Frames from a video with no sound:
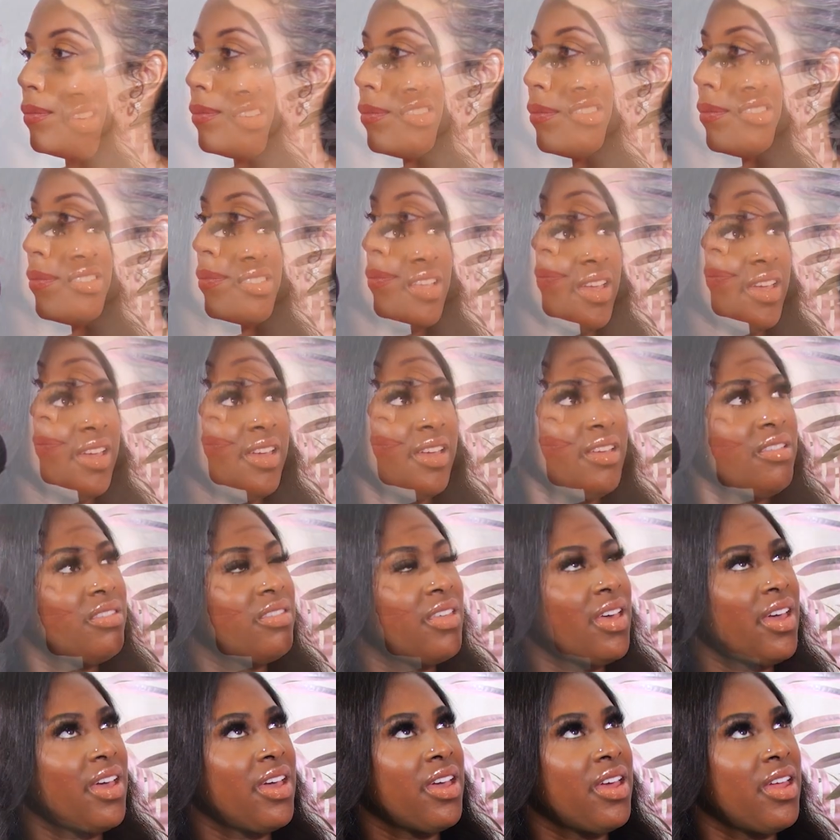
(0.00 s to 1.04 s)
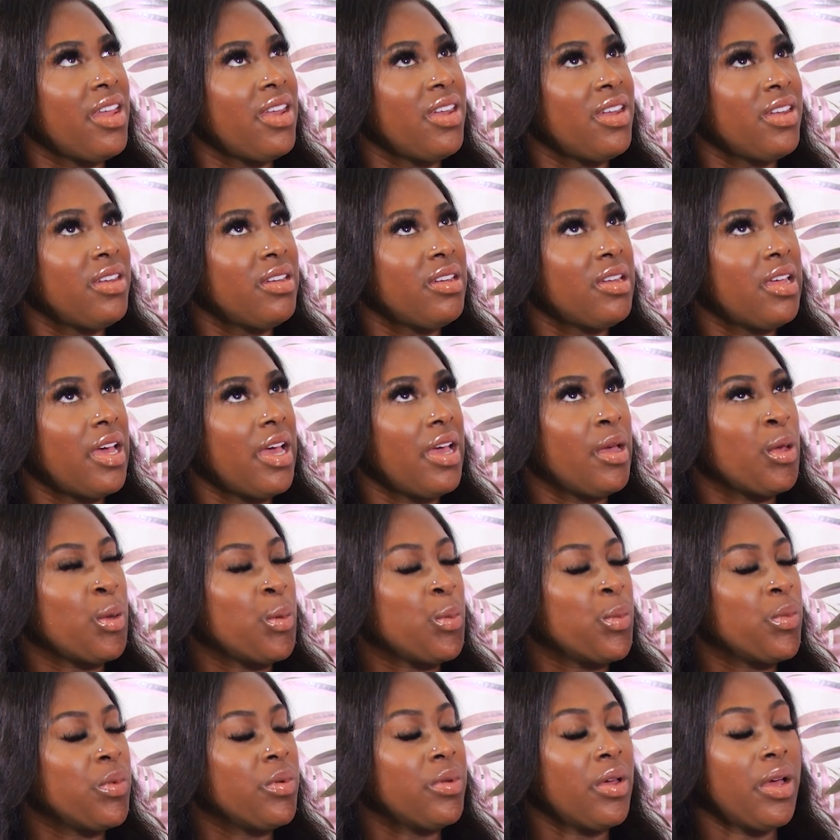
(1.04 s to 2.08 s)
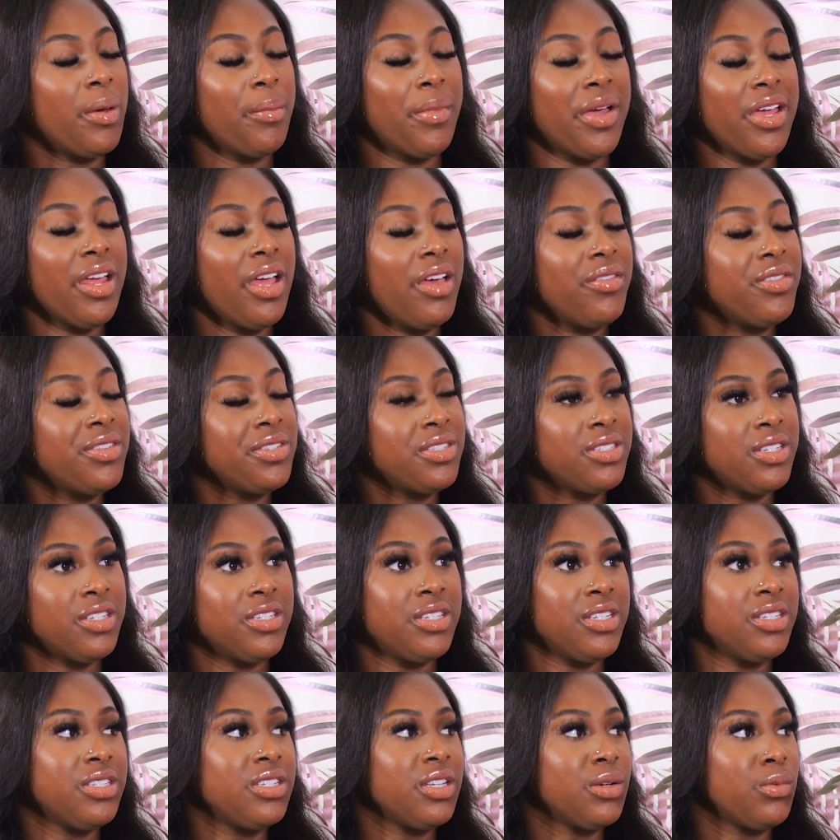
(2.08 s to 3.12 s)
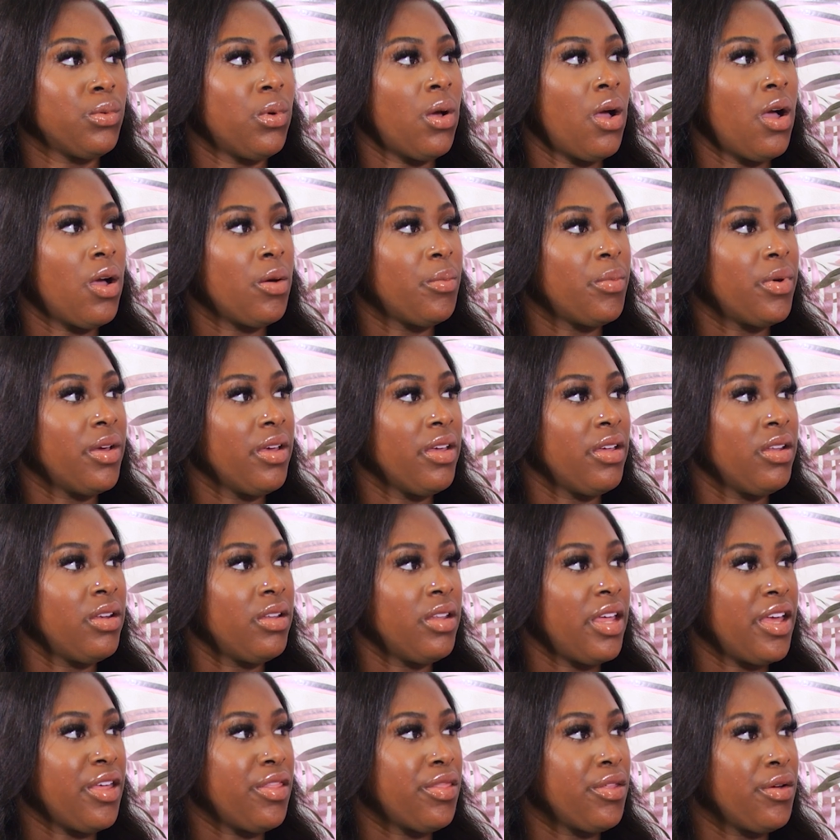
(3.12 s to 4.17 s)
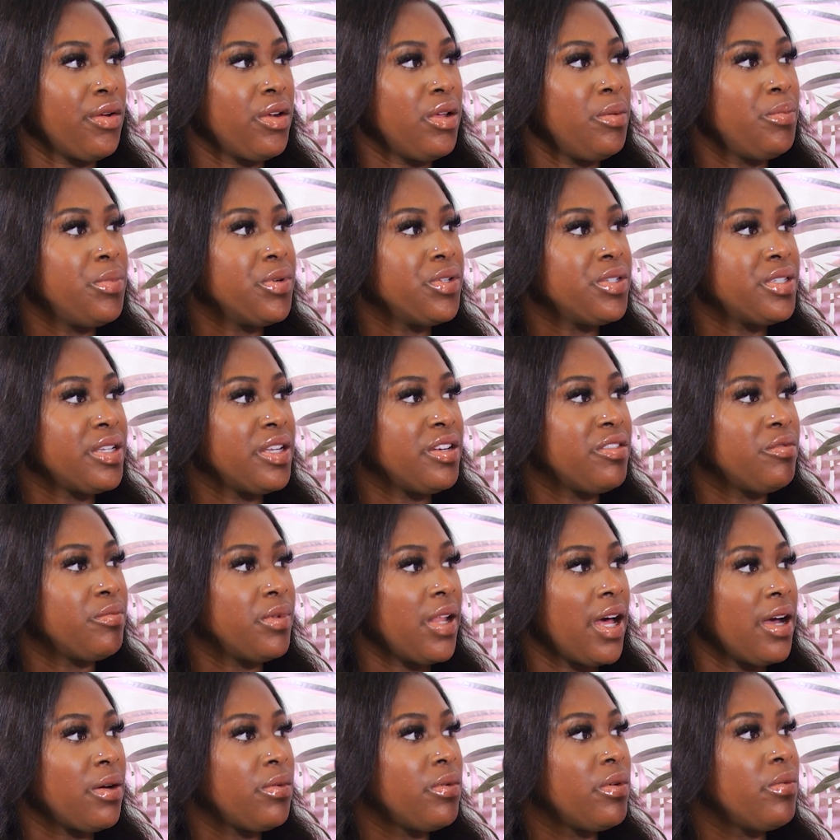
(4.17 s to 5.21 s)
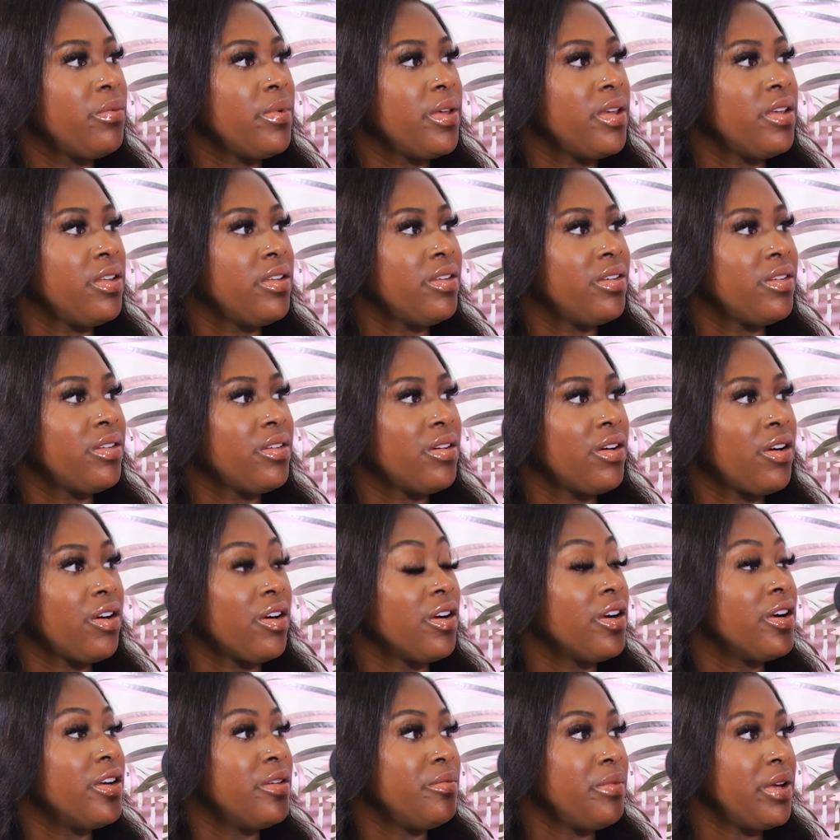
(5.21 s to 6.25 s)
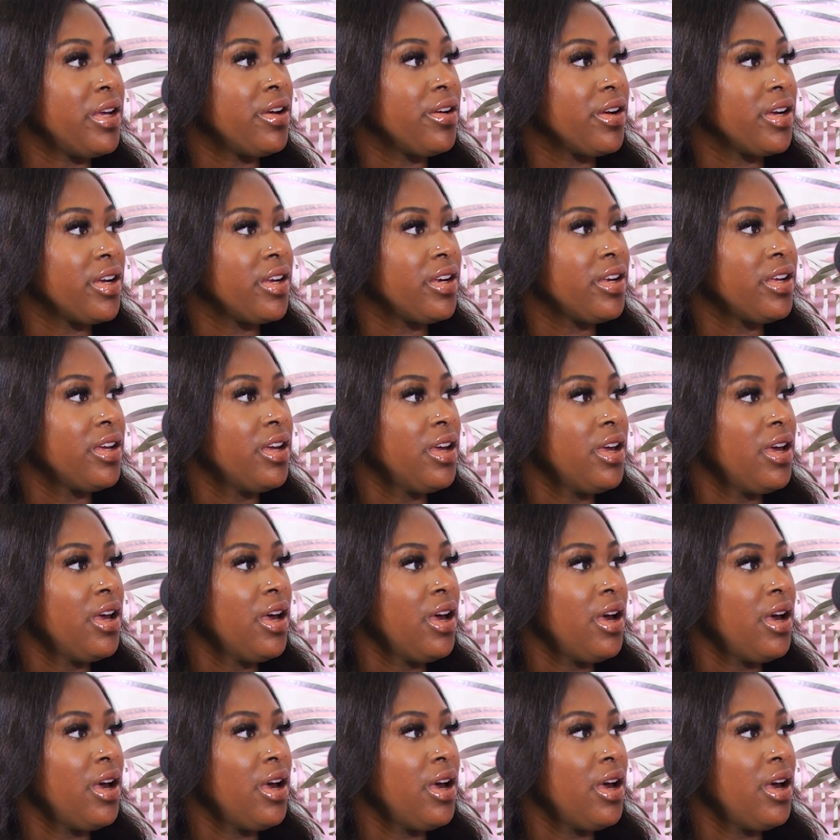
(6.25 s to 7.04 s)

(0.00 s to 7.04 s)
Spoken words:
And they say that, I might have the statistic wrong, but like 30% of Black women are unmarried,